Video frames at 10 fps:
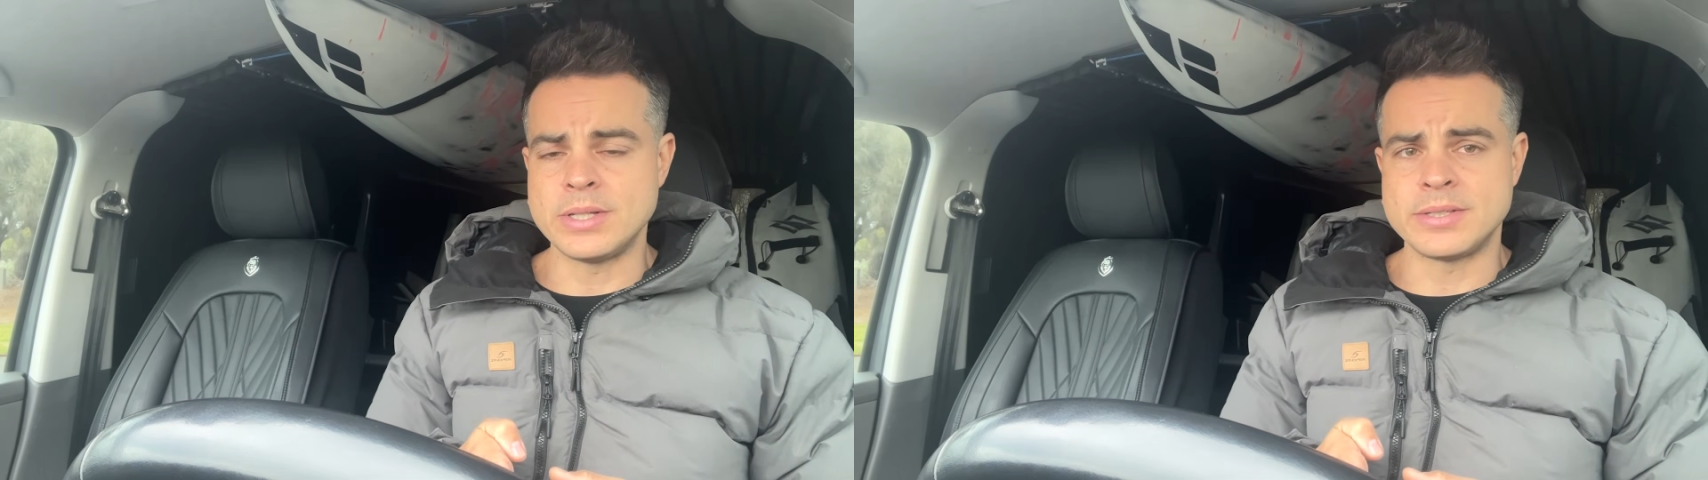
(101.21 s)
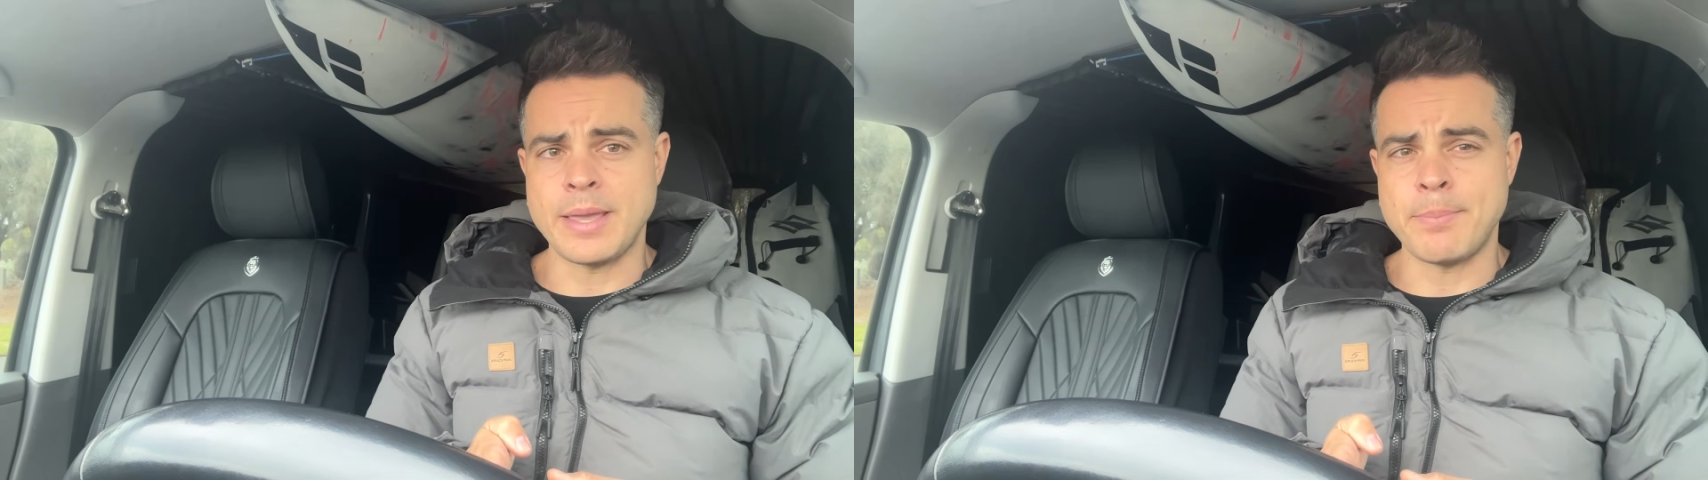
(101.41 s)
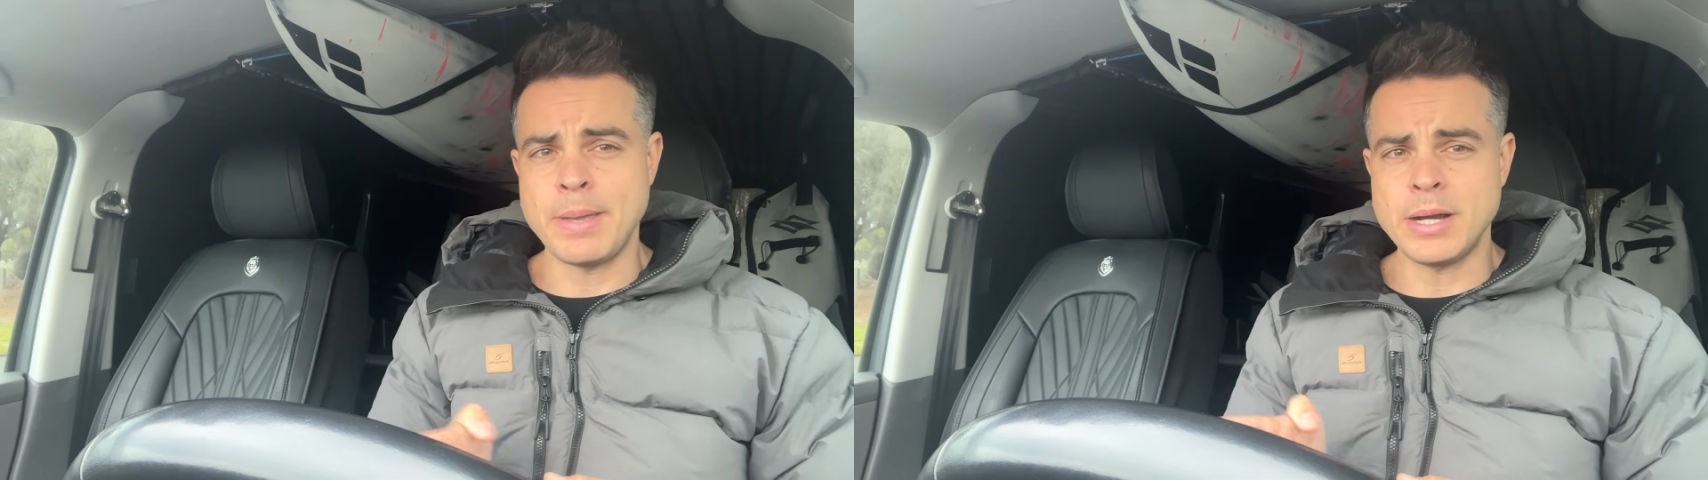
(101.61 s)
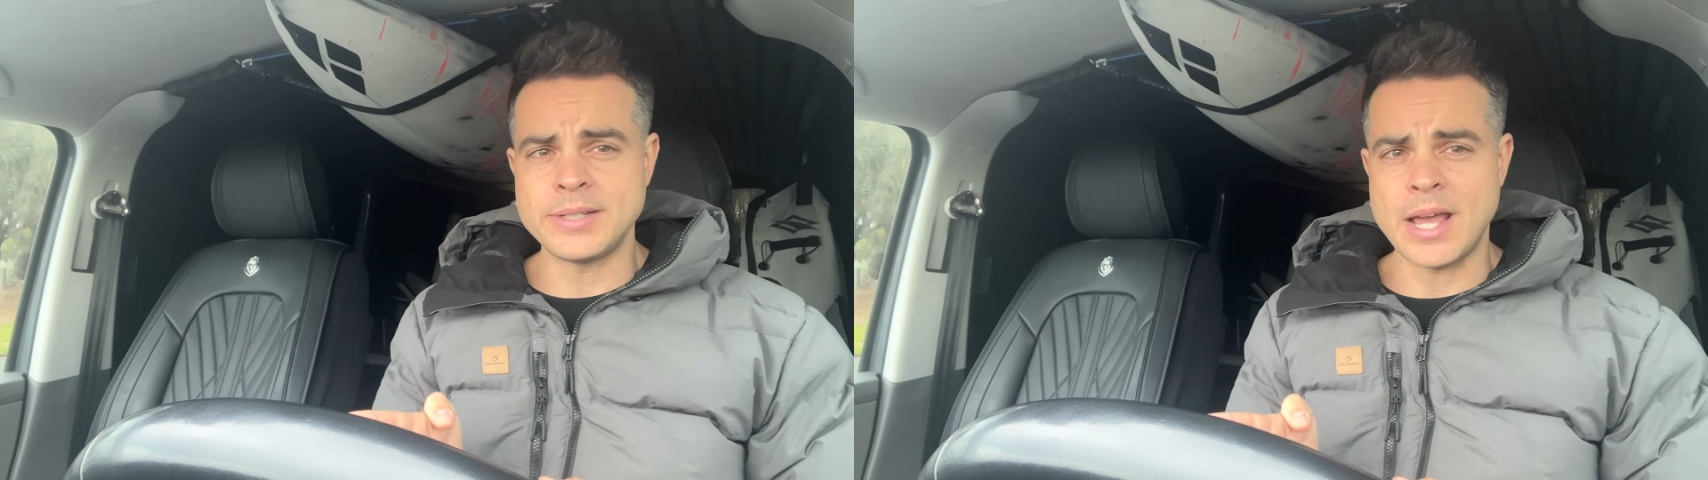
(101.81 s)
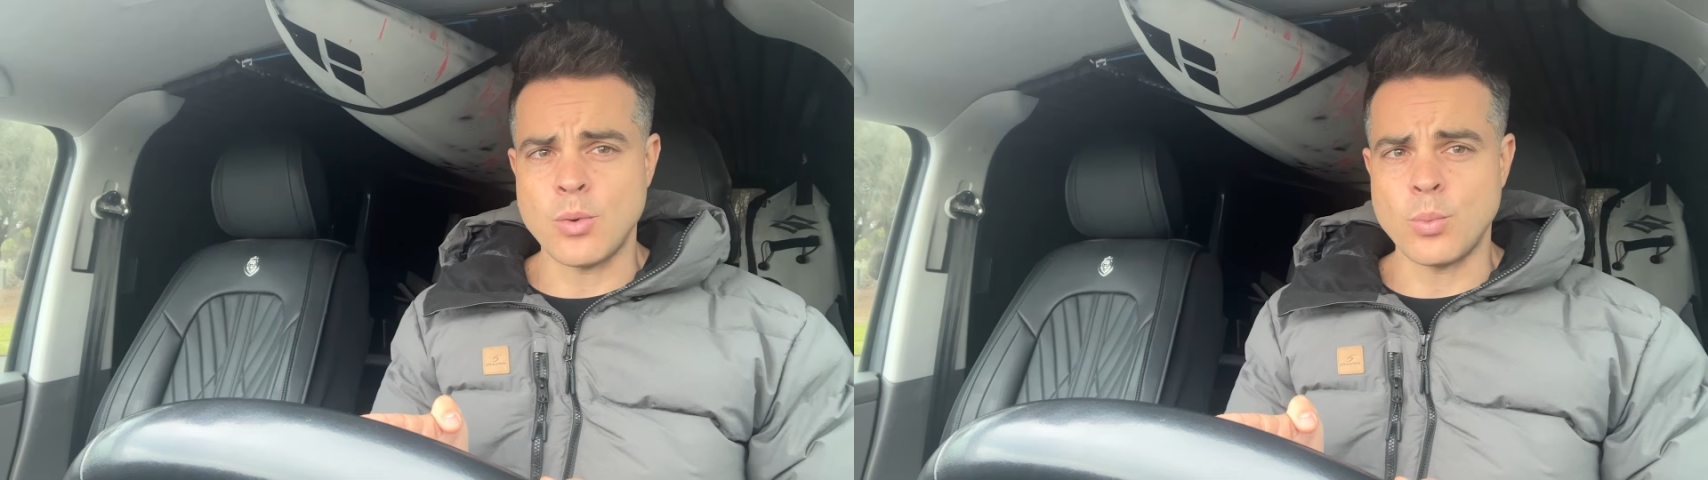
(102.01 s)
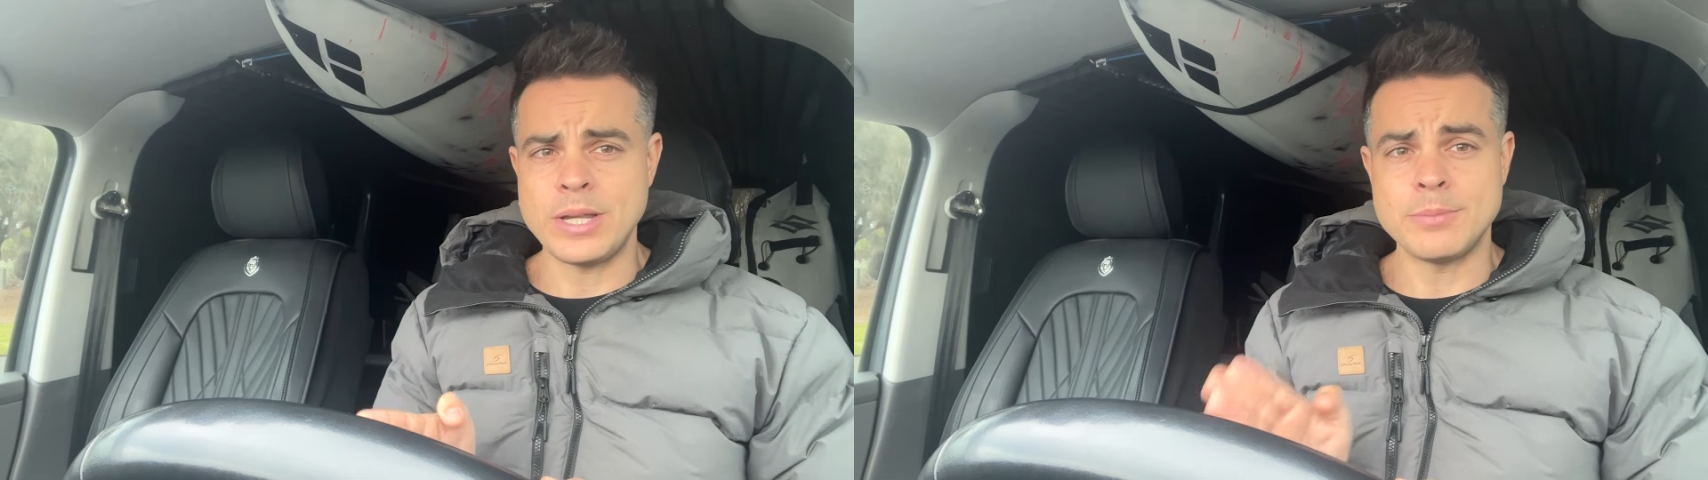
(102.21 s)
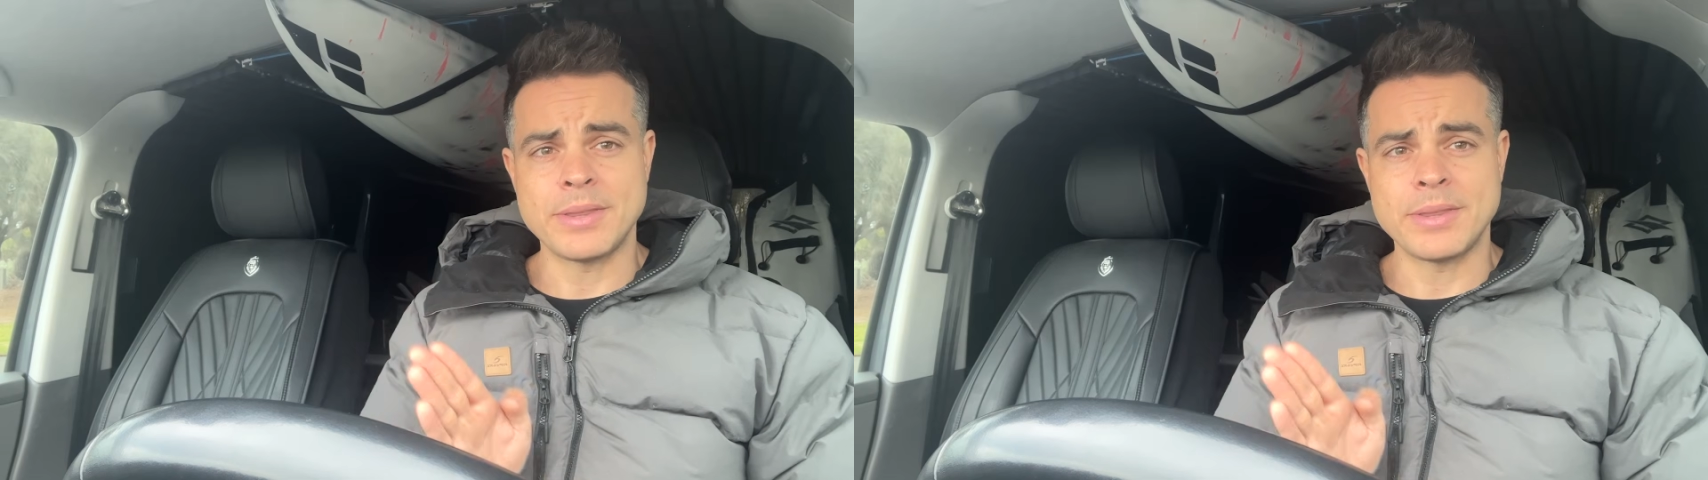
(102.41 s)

is they bear downwind,